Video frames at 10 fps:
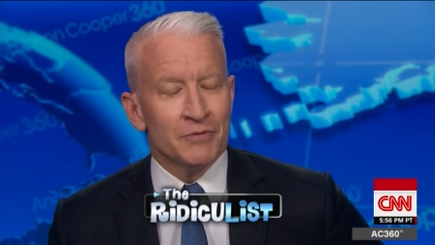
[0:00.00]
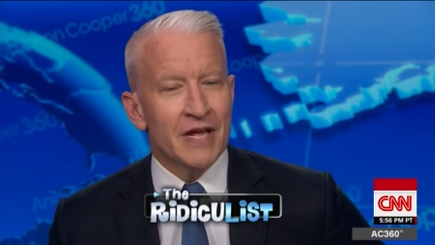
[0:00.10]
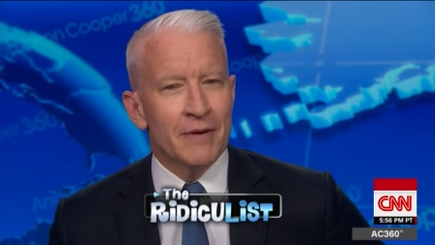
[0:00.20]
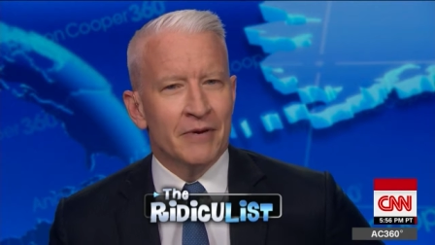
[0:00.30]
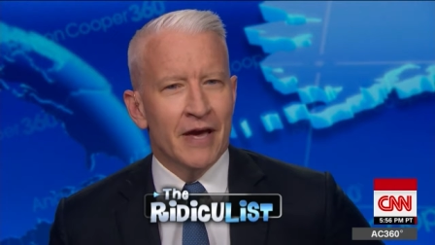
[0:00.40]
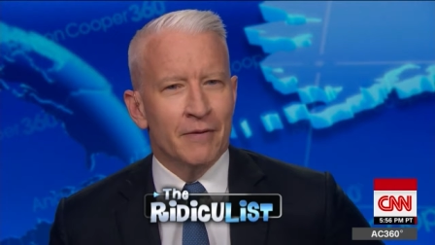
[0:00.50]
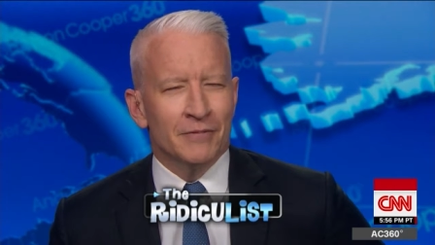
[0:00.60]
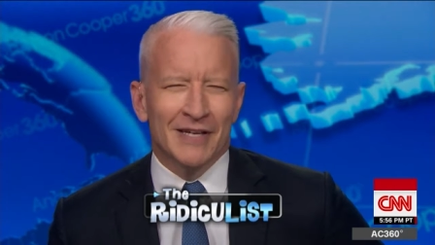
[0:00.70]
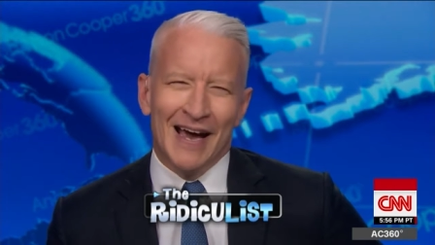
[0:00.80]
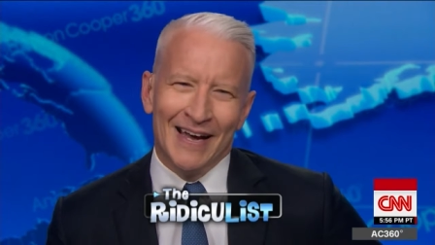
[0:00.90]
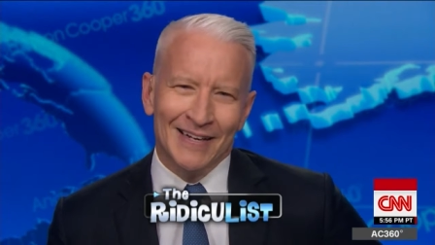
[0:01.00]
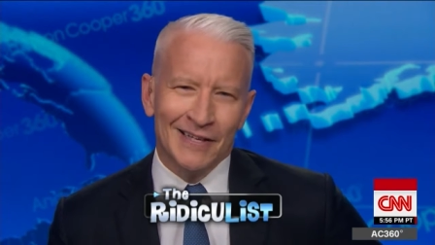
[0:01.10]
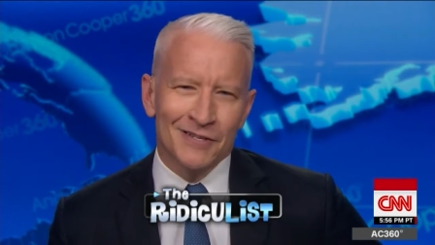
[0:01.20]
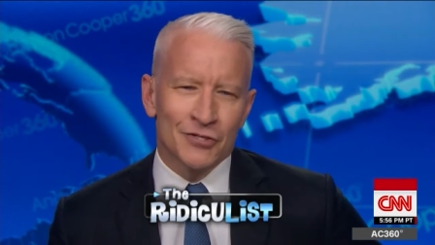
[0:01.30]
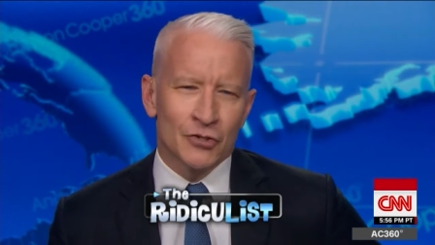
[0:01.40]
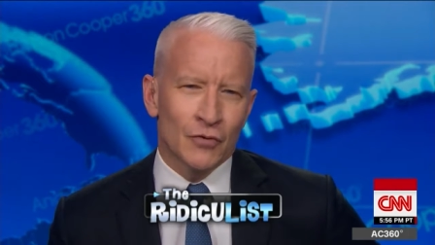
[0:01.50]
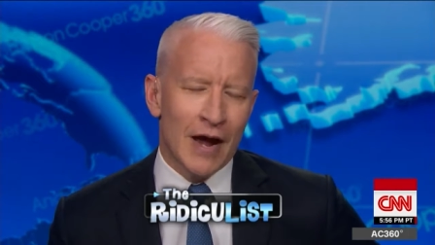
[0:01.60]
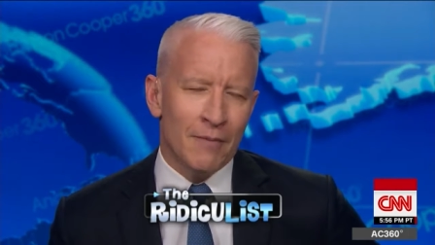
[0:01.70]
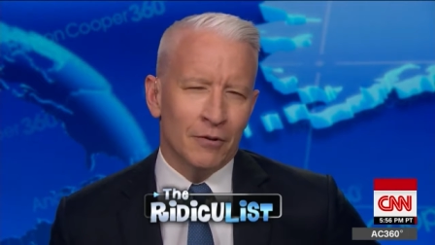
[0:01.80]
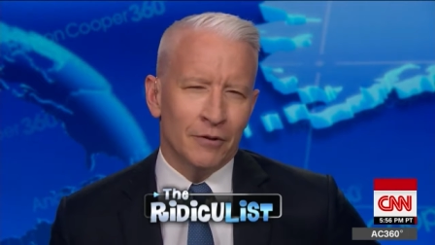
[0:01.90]
Trump's name game, kind of like
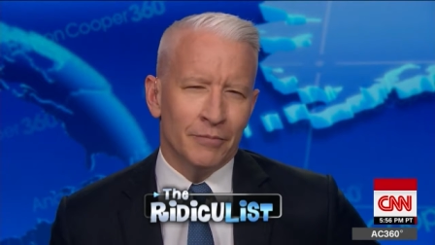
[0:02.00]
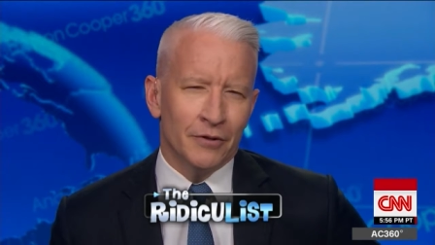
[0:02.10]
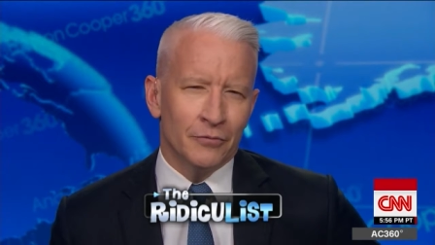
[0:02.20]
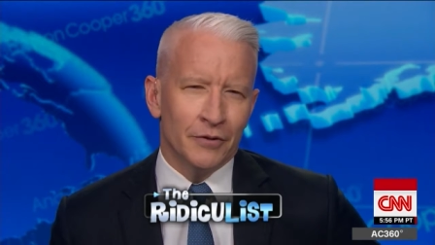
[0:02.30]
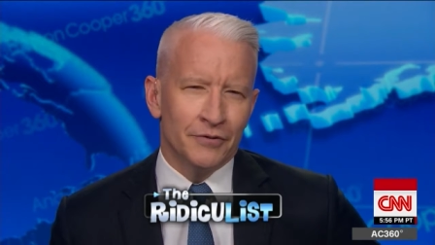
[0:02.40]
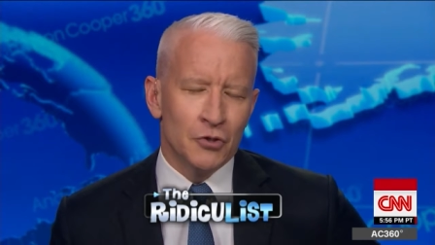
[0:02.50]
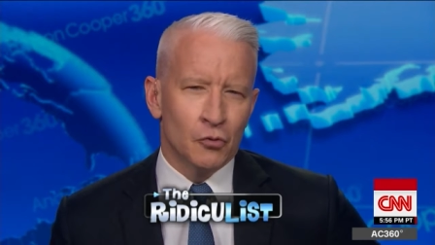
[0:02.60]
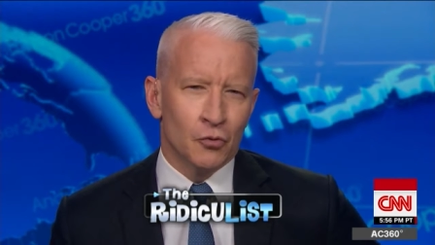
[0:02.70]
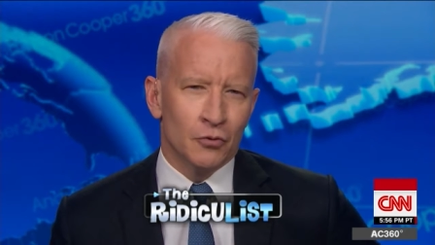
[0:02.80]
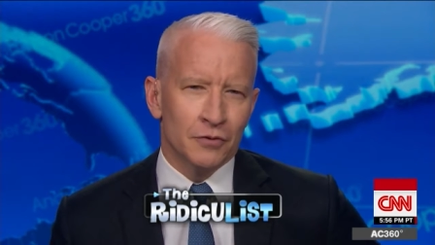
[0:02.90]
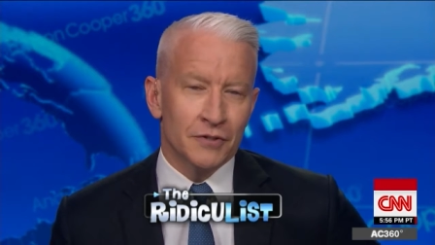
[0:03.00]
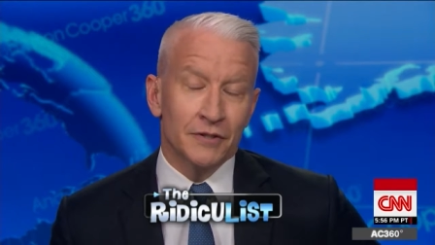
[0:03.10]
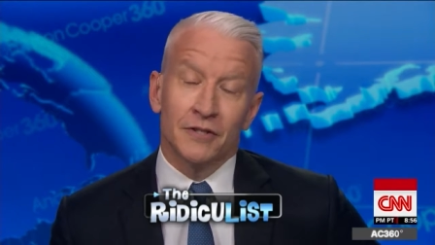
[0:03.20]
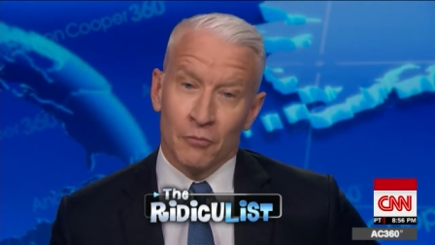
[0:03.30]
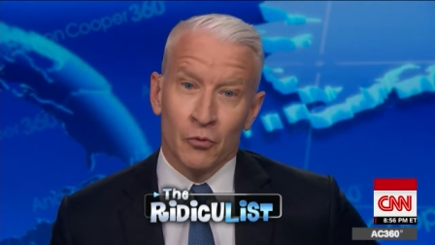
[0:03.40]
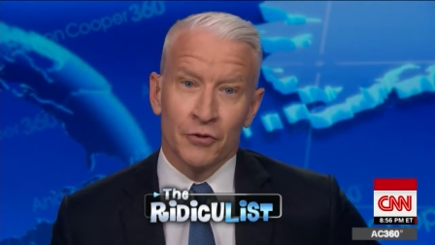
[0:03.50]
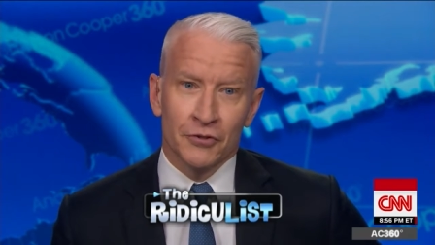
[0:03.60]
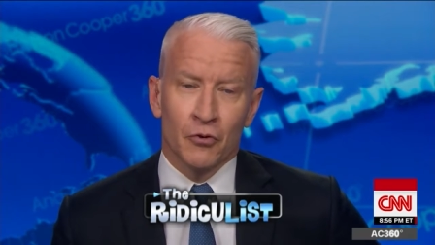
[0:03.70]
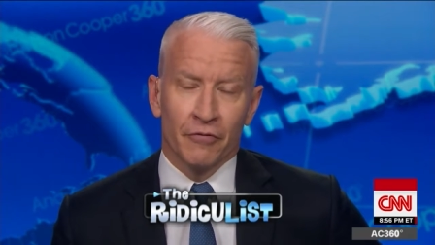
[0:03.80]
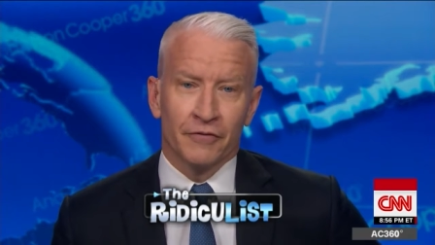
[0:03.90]
Scrabble, but with no rules and double
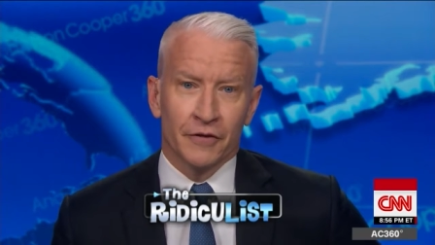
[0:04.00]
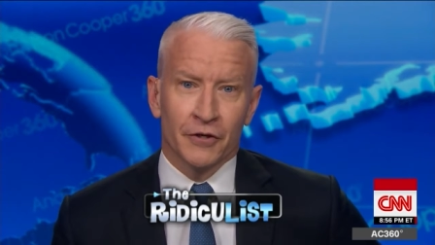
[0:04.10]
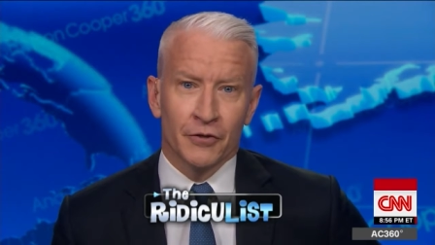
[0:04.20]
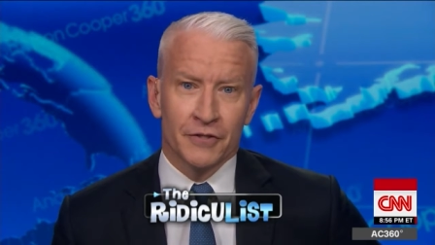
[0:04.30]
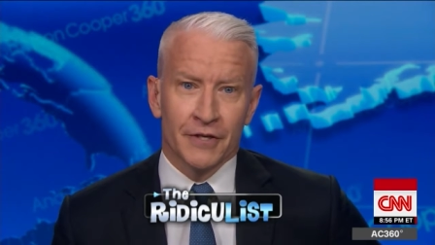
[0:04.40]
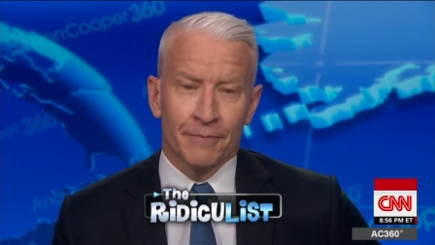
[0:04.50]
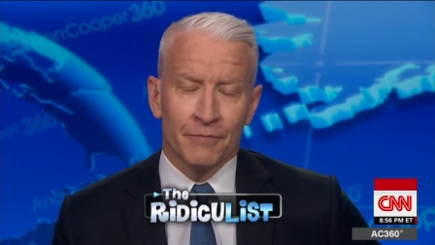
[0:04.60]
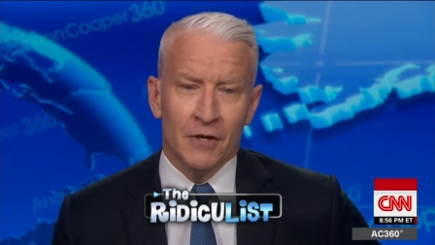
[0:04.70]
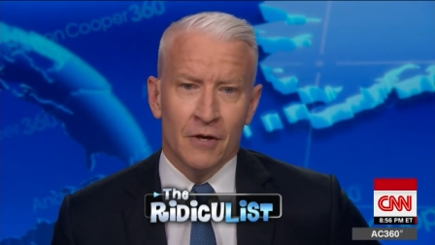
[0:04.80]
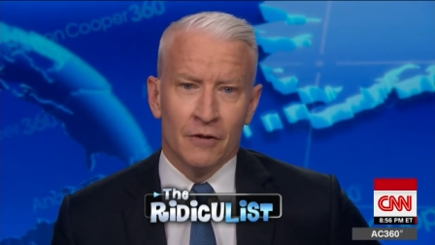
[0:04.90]
word score for cursing.